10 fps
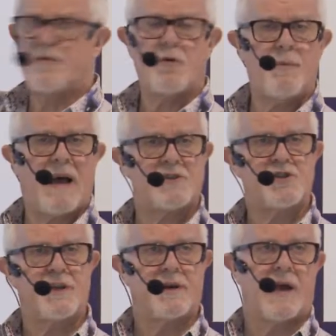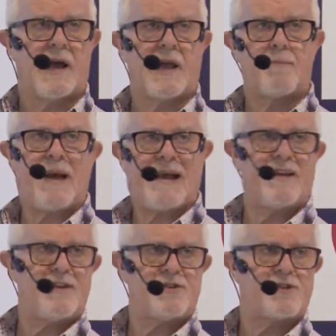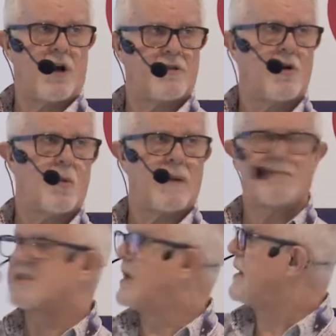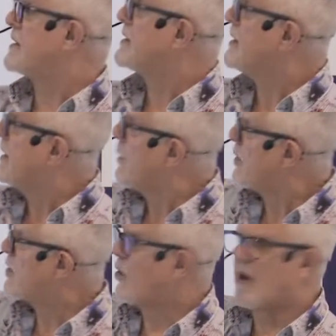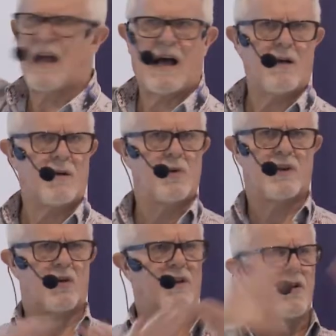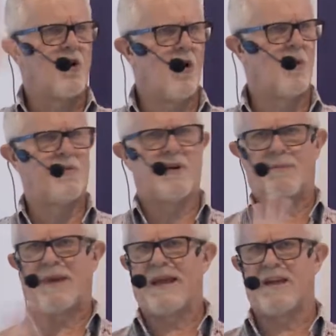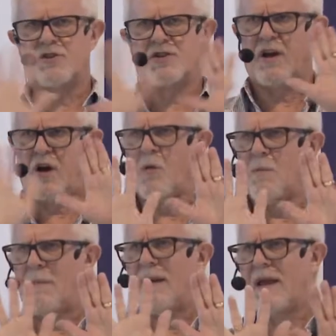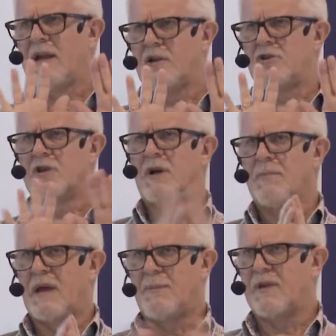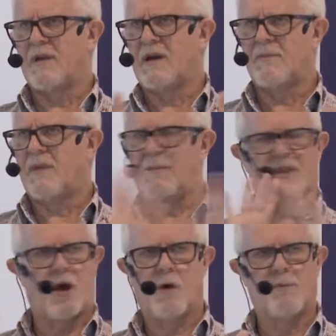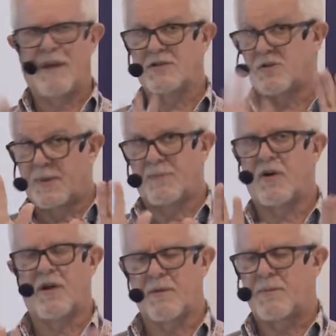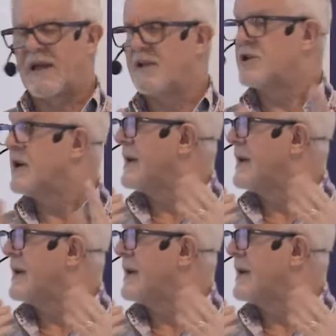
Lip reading: you imagine a page on your website, we call it the corporate page, the home page, maybe. It might be the home page, could be a product page.